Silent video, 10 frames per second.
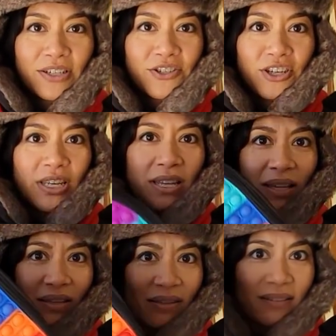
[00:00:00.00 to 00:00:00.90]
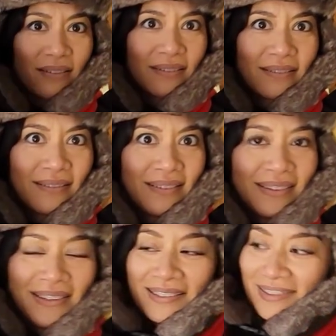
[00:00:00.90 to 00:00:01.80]
there more? Cheating?
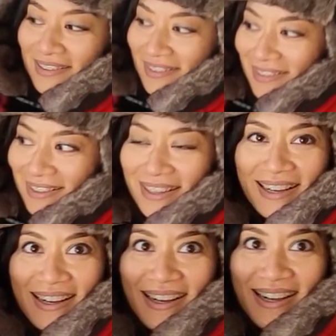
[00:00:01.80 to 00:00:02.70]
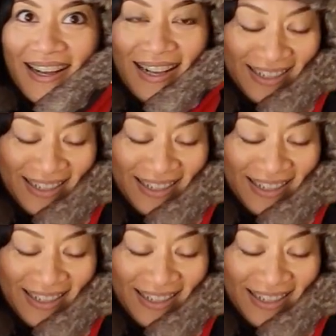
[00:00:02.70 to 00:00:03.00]
Those ones are awesome.